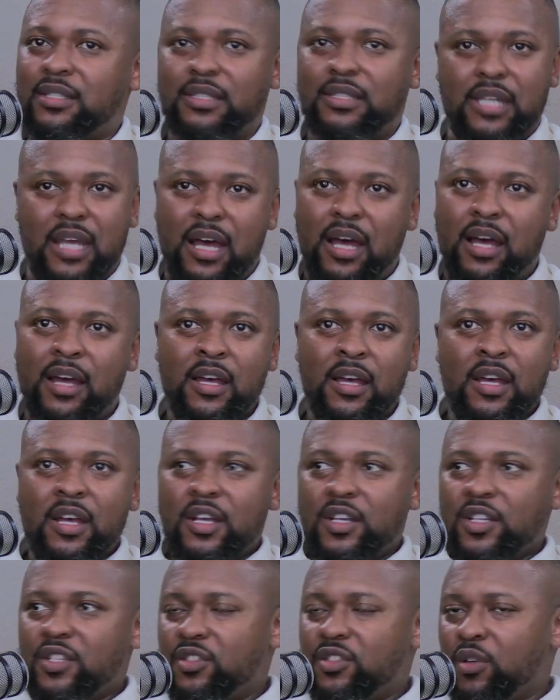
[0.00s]
Yeah,
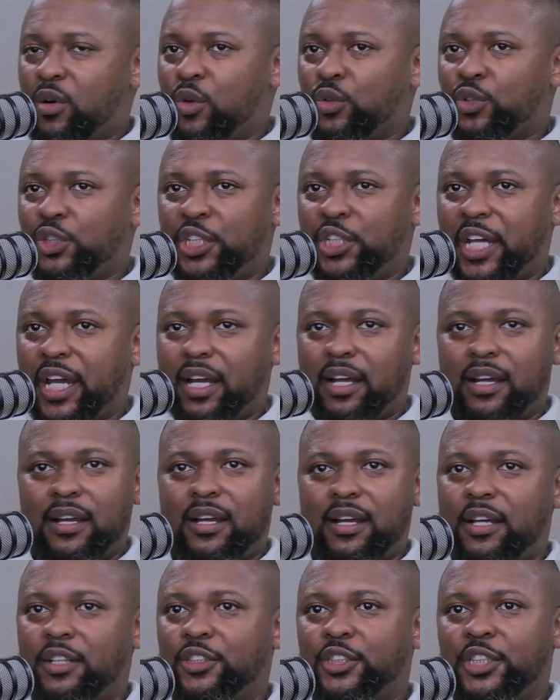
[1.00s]
so check
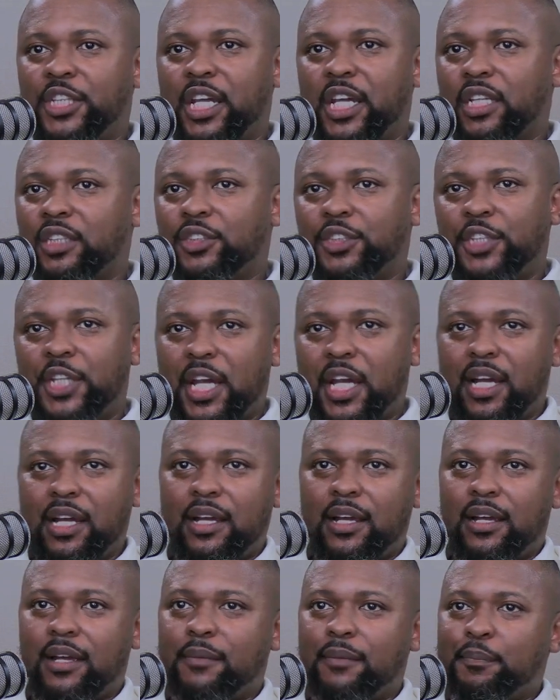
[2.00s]

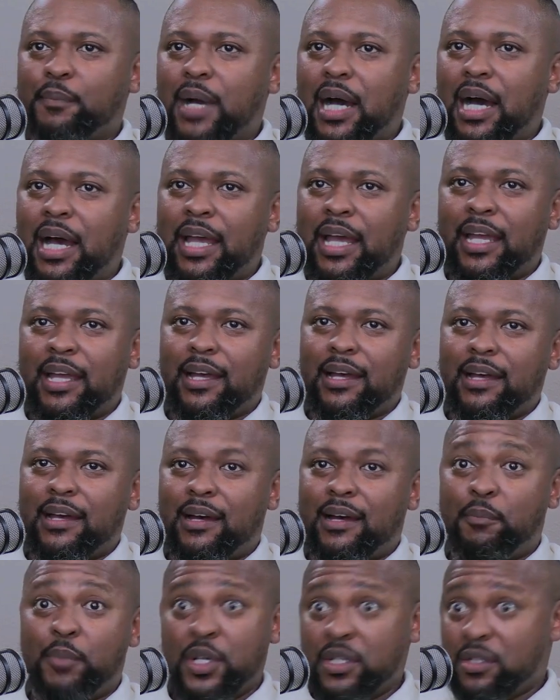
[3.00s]

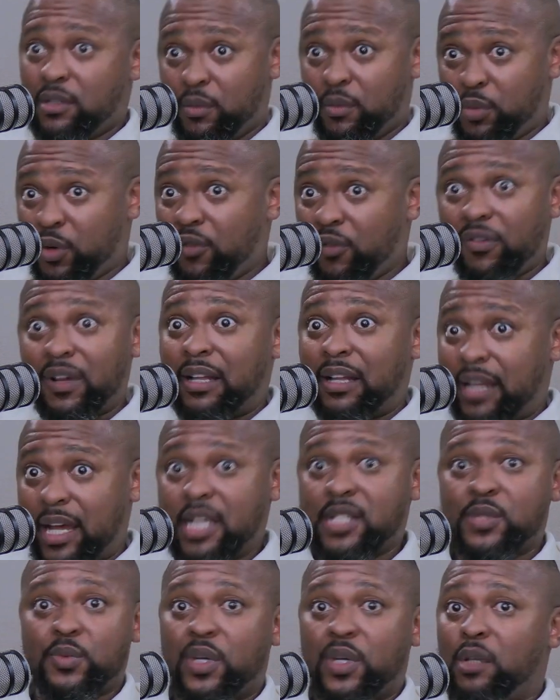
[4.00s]
my personal profile
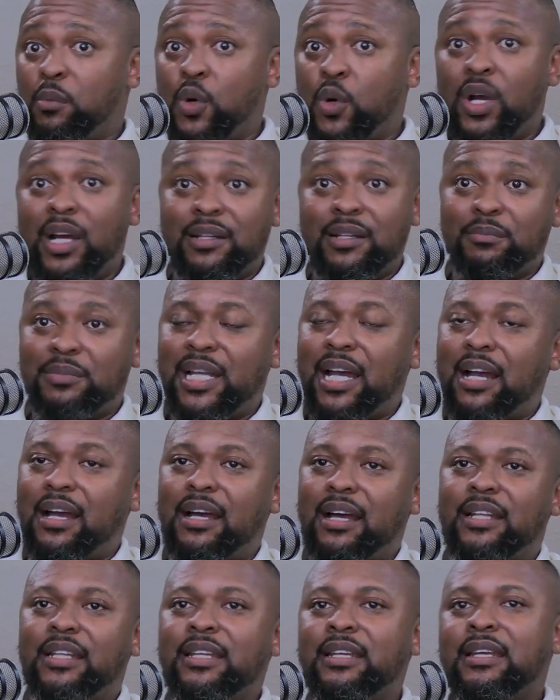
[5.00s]
as well, Bongani
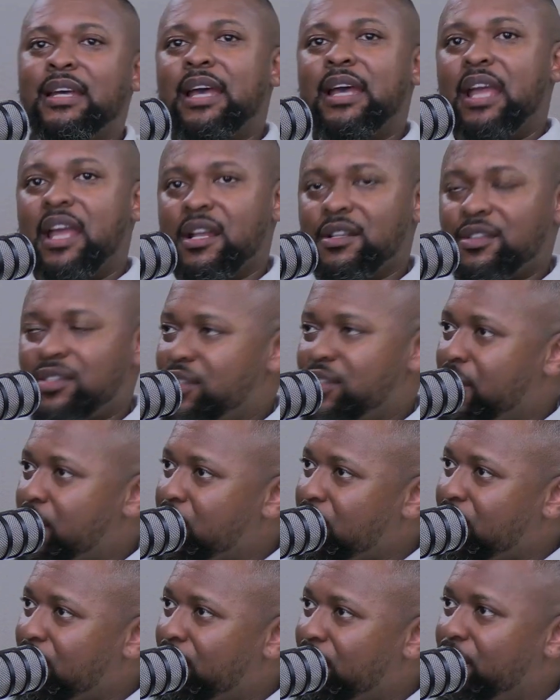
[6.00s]
Mdakane, and
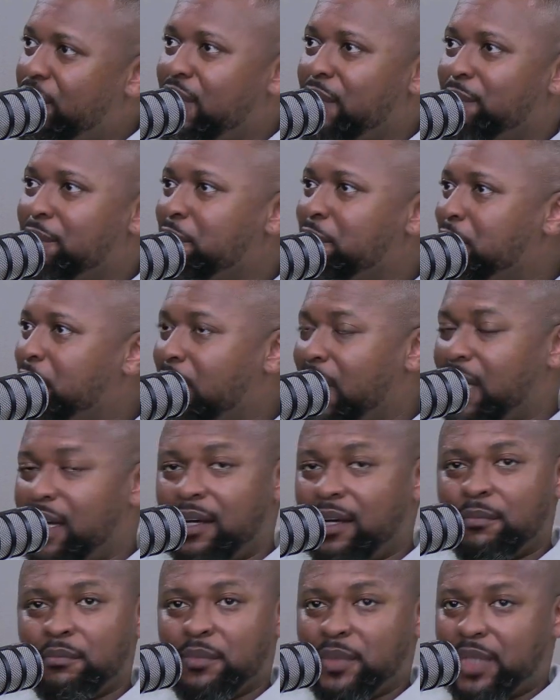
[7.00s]
search the firm
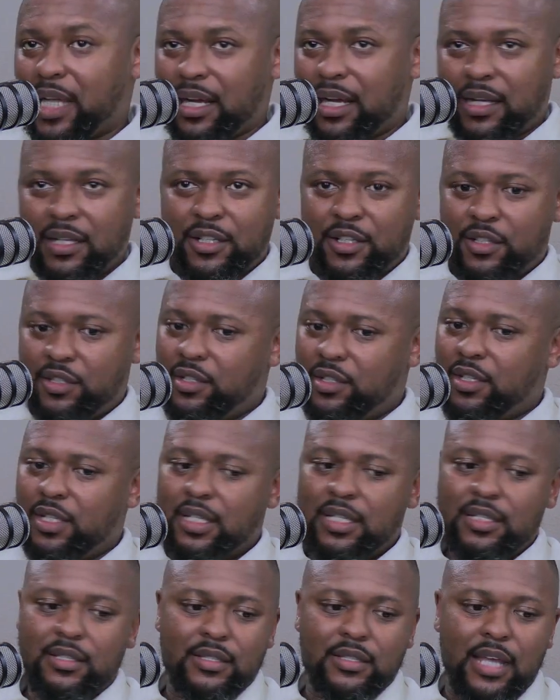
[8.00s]
Mdakane
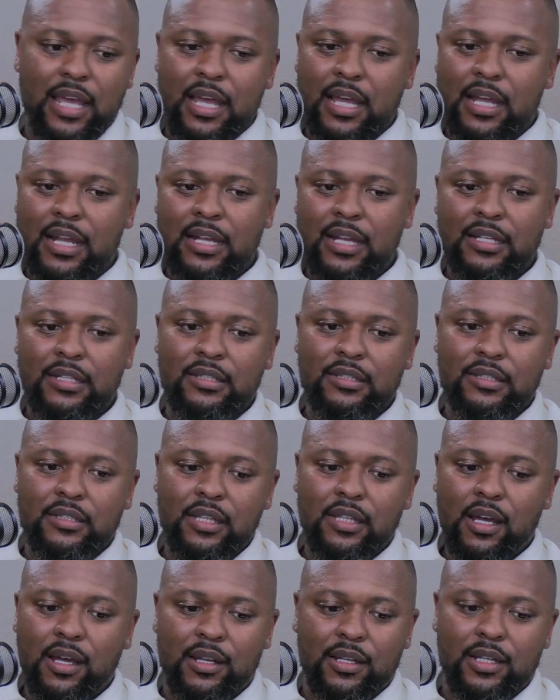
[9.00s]
Attorneys, and
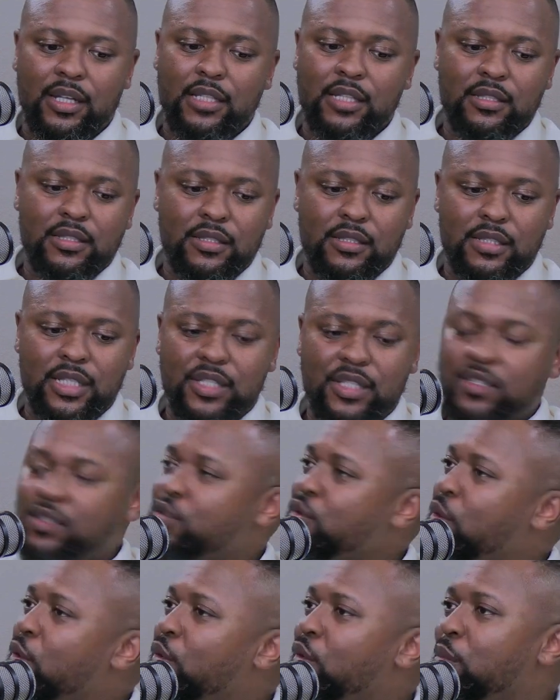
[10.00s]
yeah, let's
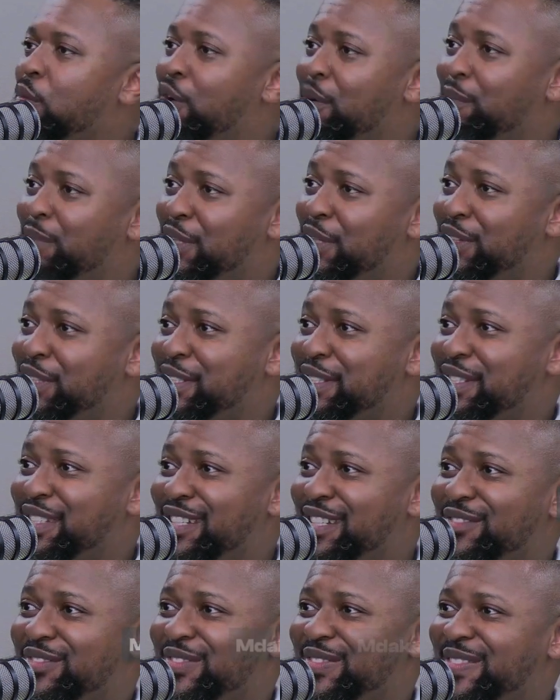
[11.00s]
talk more about this stuff.